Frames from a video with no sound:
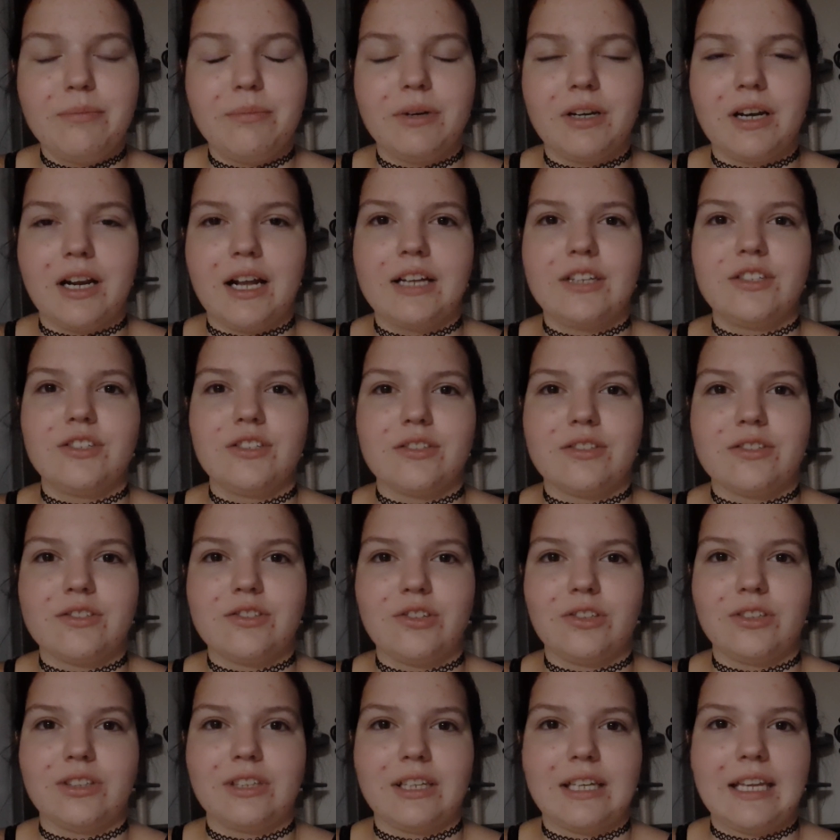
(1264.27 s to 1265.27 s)
but I just
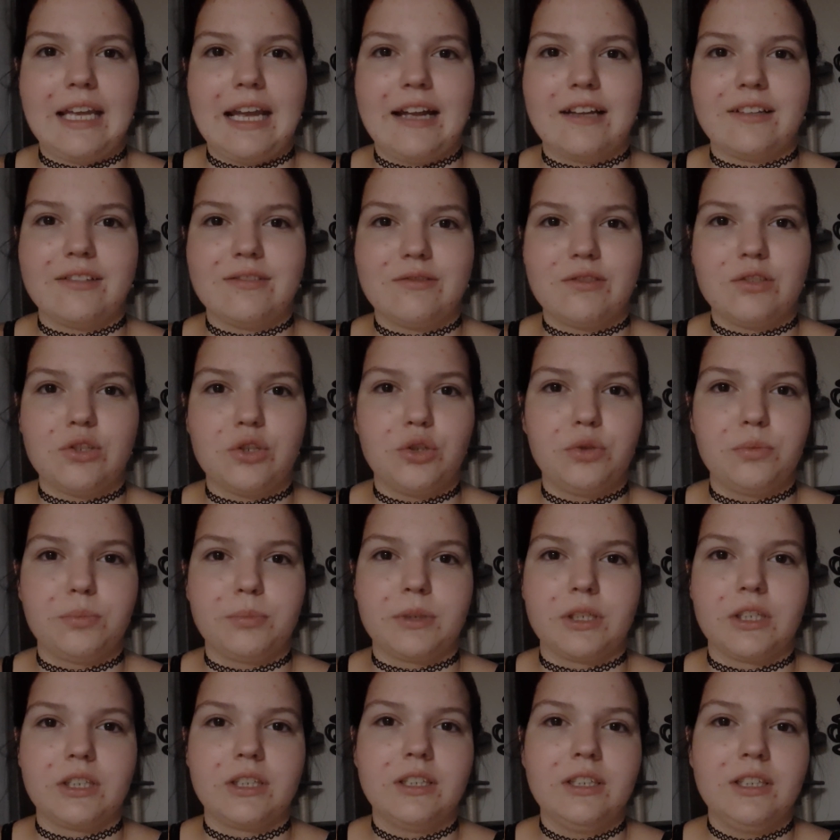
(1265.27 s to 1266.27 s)
took the cat
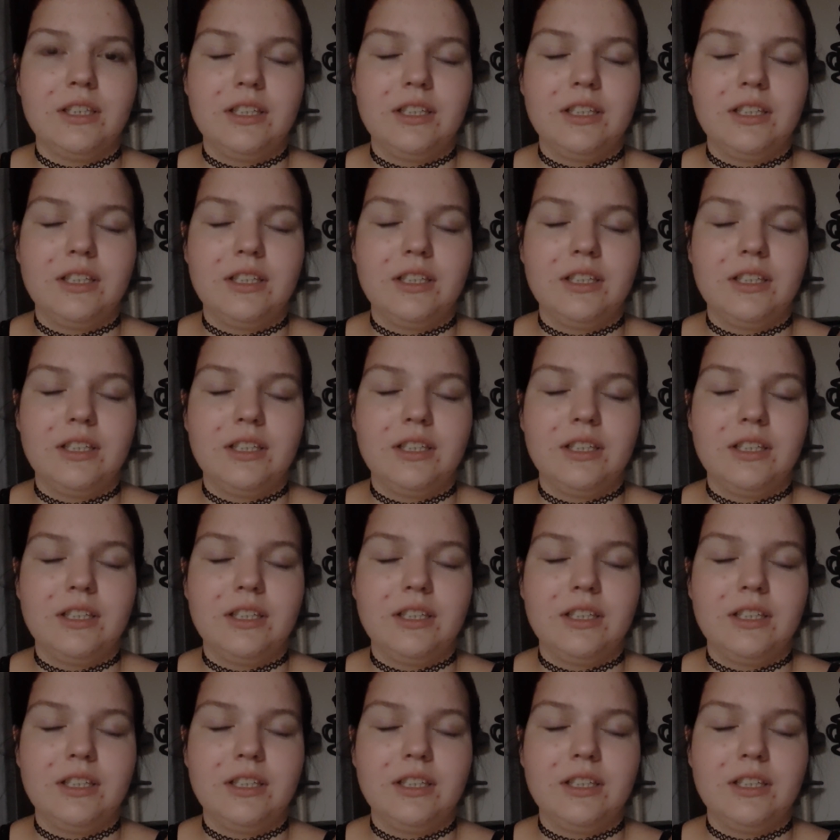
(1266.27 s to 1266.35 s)
scooper.